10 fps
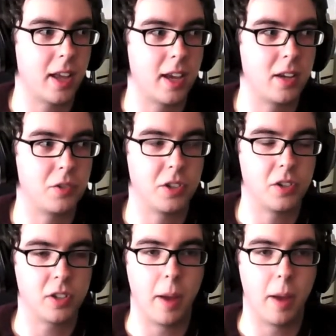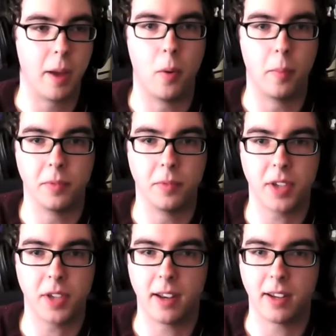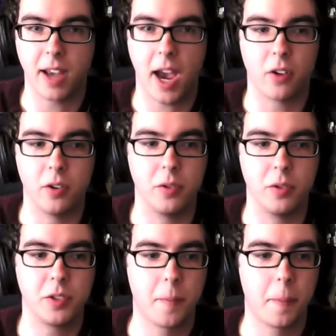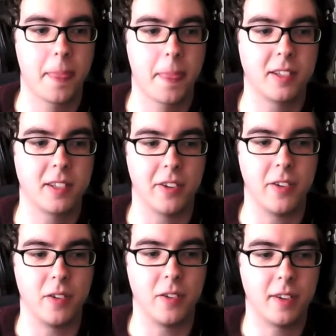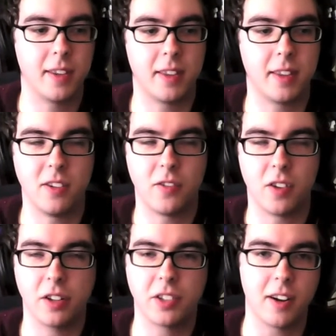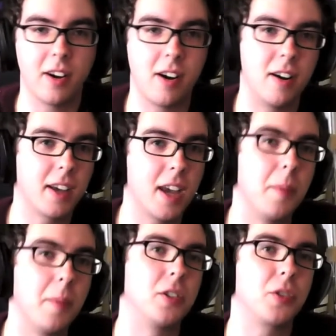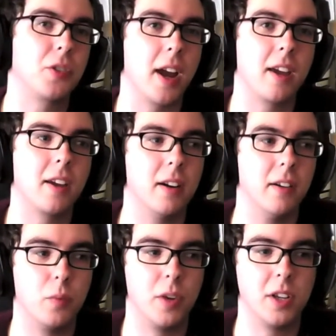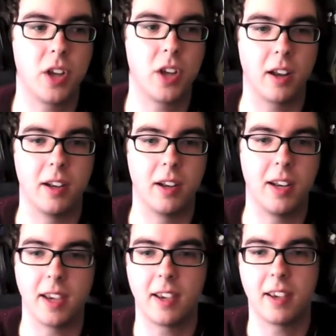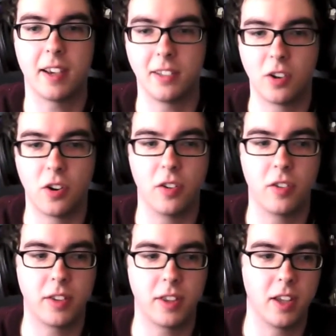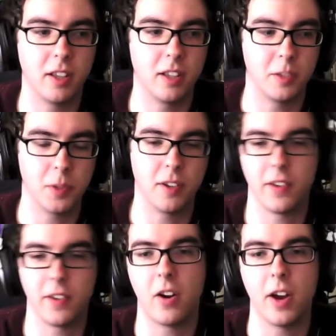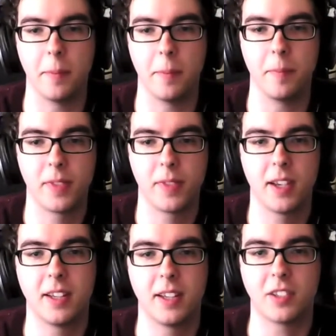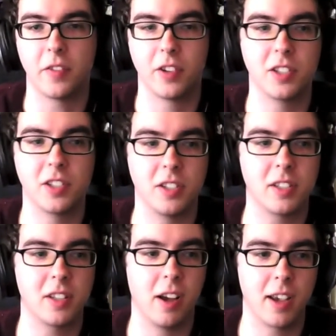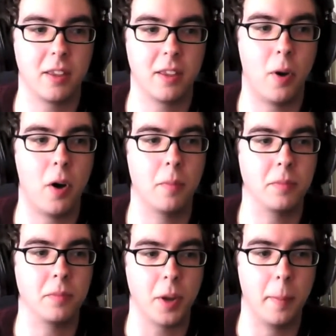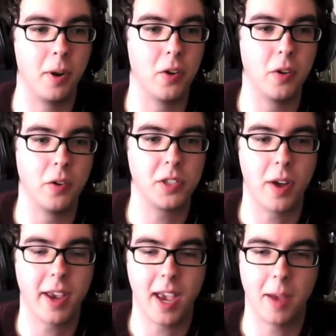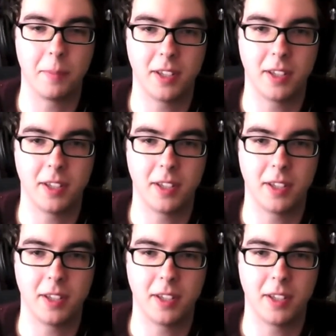they introduce like bombs and arrows, so then you've got to start keeping track of which color link has got the specific item. So for instance, like the bombs are blue, so I kept